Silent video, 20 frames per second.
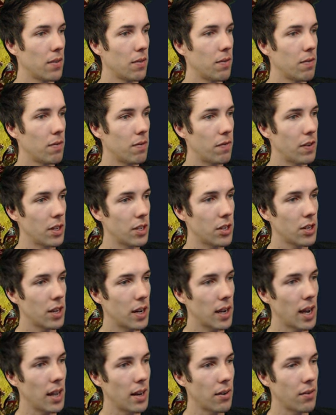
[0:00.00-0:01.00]
Fish
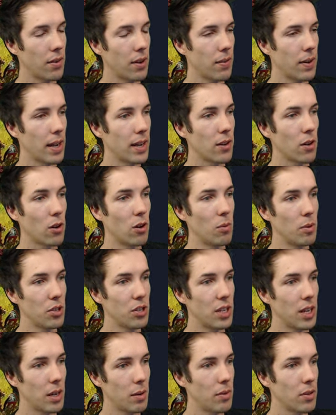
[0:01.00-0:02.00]
gathering rate, almost
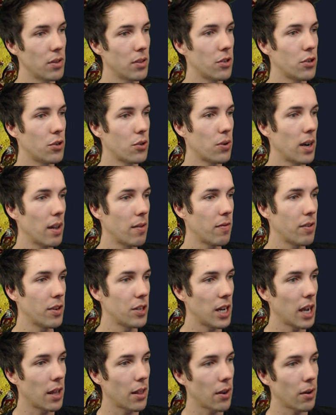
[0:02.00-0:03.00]
doubled. Shoreline fish
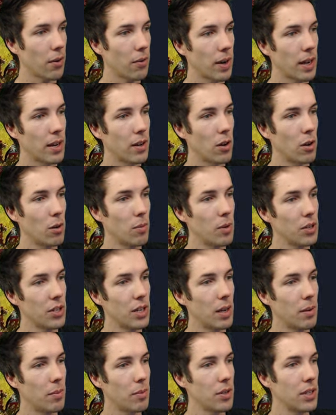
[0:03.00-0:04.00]
gathering rate, almost
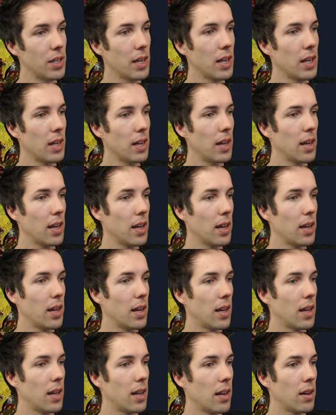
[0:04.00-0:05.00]
doubled.
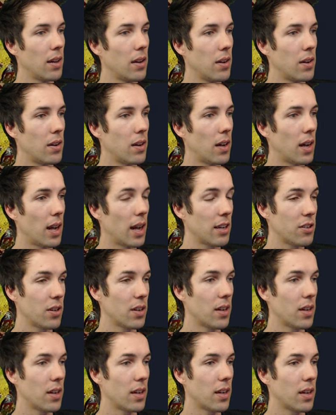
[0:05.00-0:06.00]
Uh,
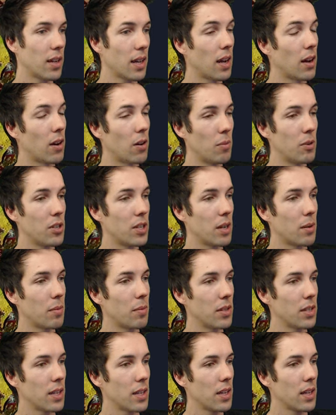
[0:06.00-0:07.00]
actually, yeah, almost
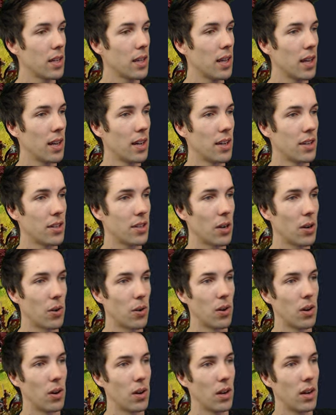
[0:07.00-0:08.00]
doubled.
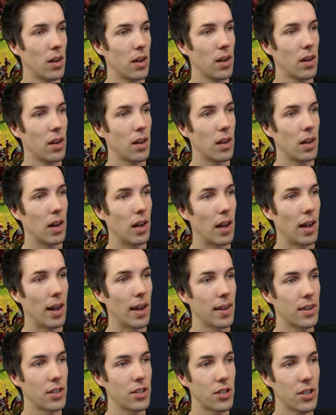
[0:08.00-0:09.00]
So,
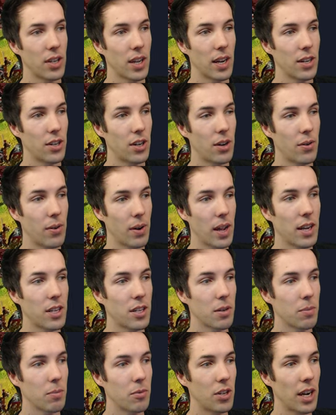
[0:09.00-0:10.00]
uh, this is going to create
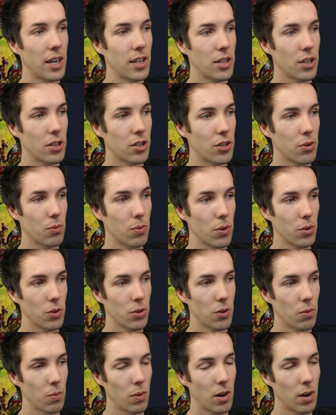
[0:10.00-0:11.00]
some changes to Rus
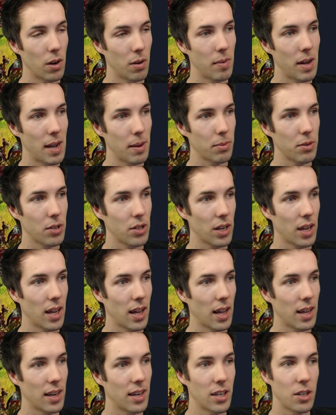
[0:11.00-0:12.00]
on water maps,
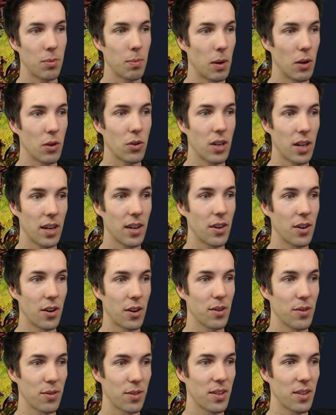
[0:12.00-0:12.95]
and it's mostly a nerf.